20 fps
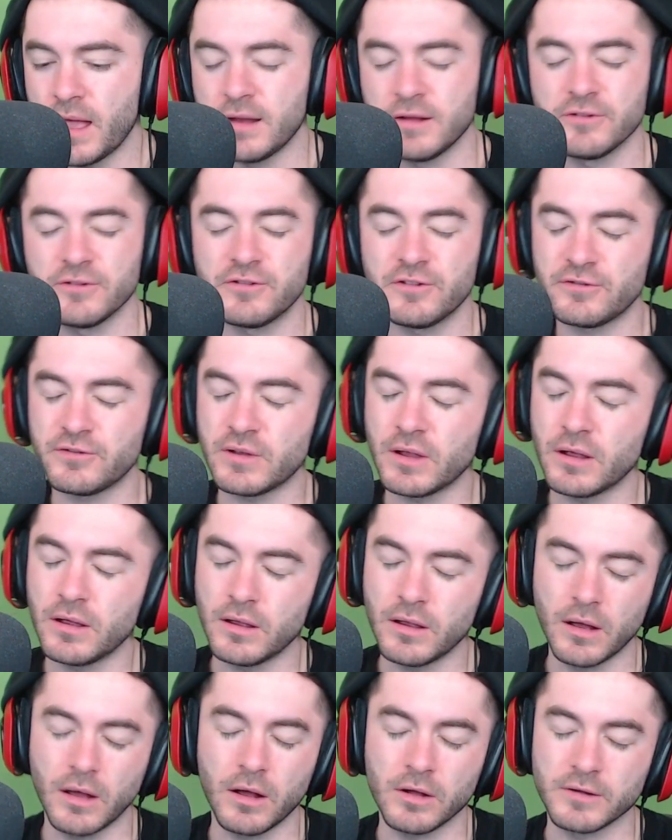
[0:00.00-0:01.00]
and it's just,
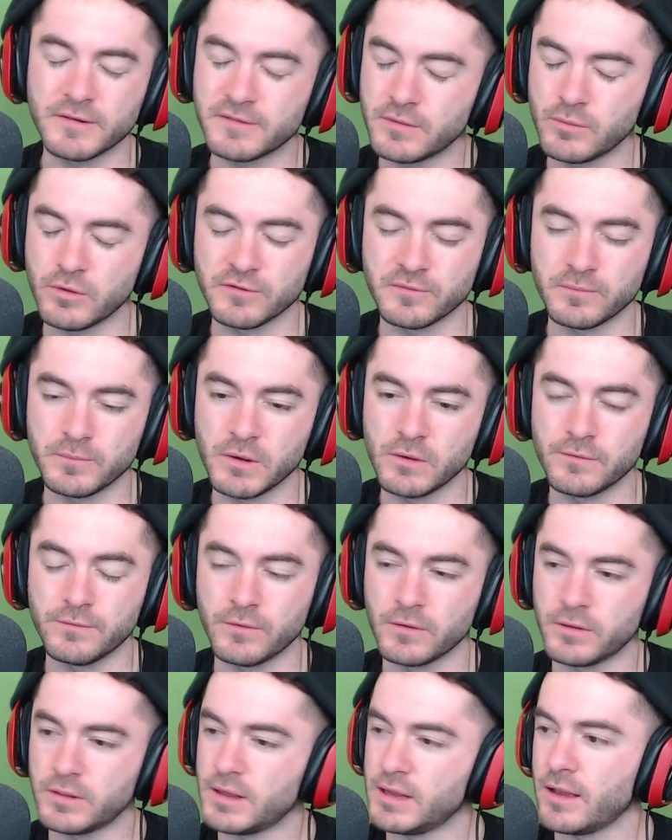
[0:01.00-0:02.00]
it's the most
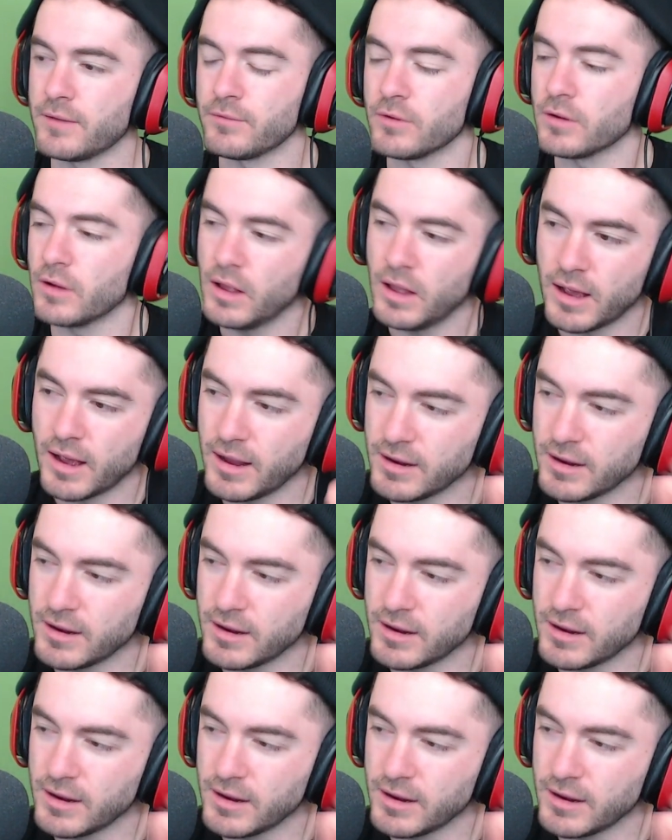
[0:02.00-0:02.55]
beautiful thing ever.